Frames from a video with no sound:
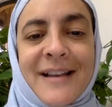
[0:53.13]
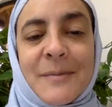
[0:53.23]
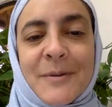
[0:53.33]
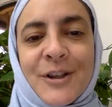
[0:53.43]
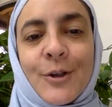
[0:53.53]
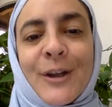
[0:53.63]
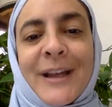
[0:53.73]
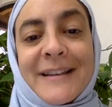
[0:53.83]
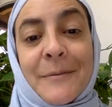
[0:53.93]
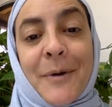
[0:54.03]
especially
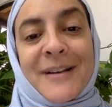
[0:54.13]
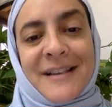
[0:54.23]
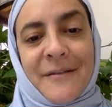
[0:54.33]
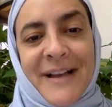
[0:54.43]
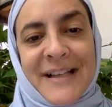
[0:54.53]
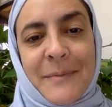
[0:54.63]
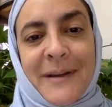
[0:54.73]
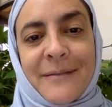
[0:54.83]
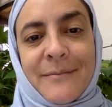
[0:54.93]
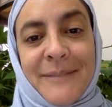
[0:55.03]
looking at the positive aspect,